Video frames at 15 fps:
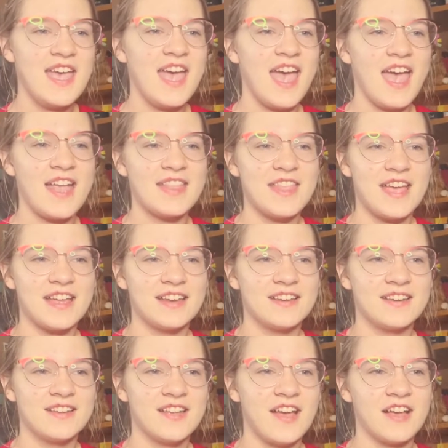and
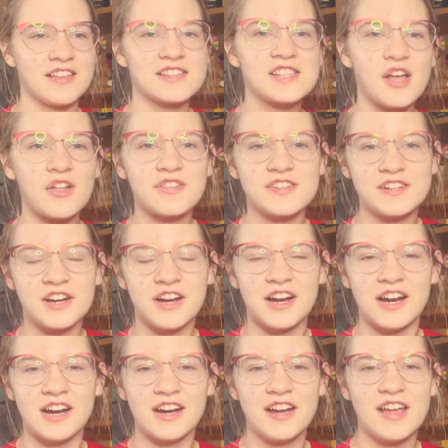then assaulted
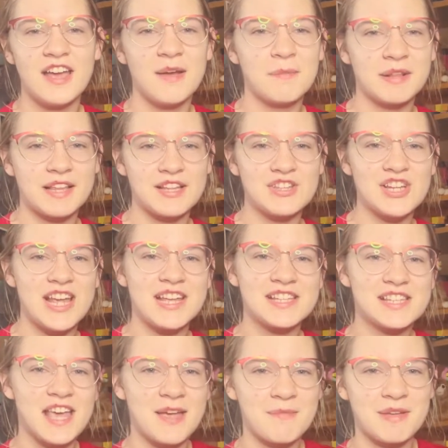her. But then Jace
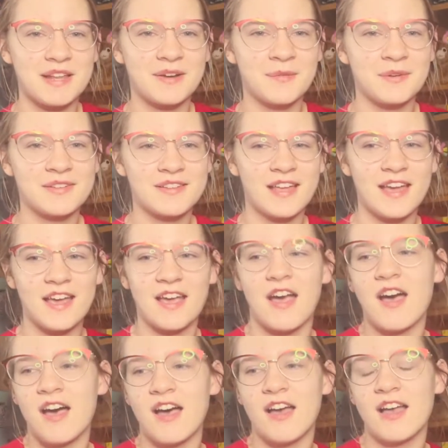came in and was like,
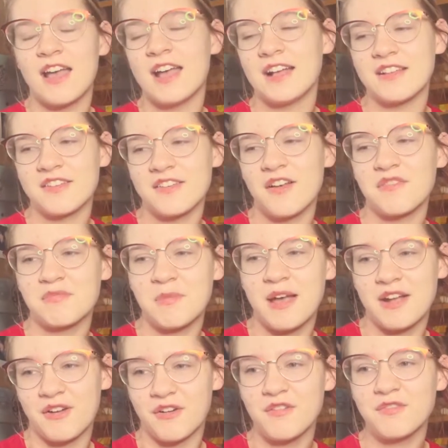hands off my
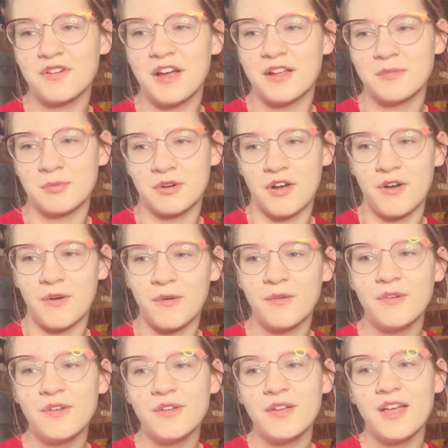girlfriend, bro.
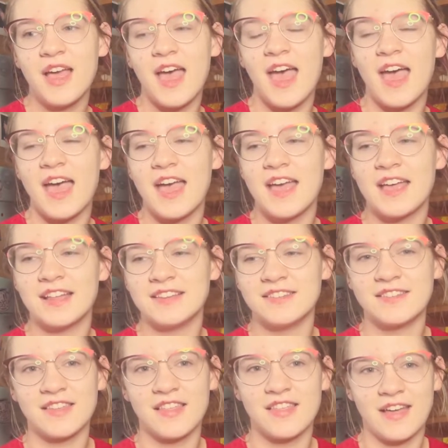And
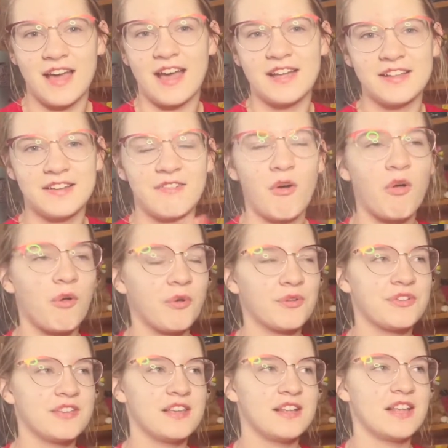that whole
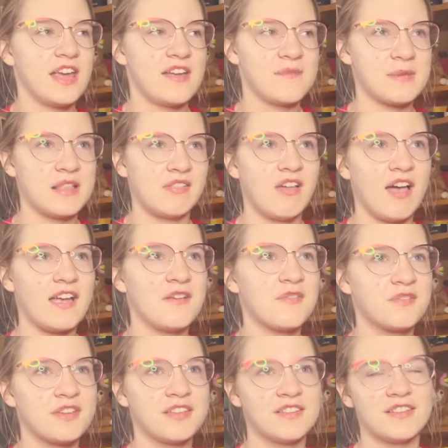scene gave me life,
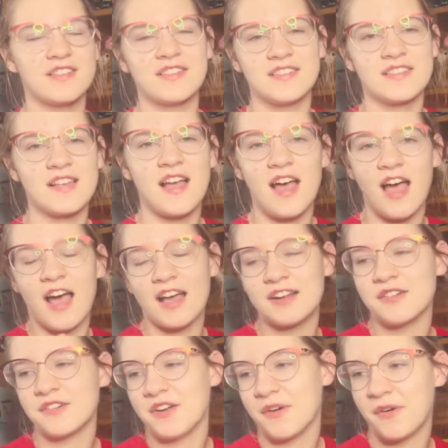because I
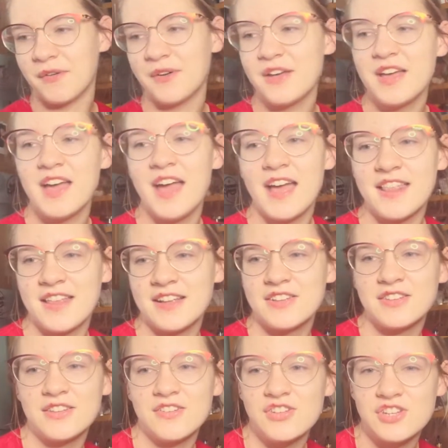don't know. And
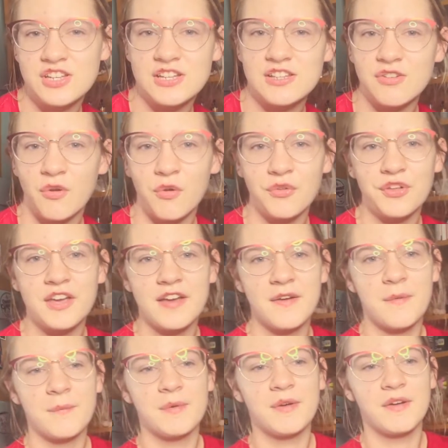then she told
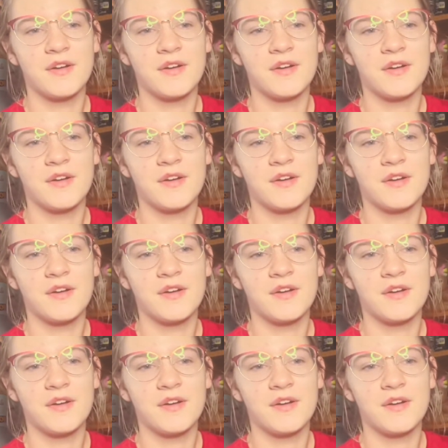him,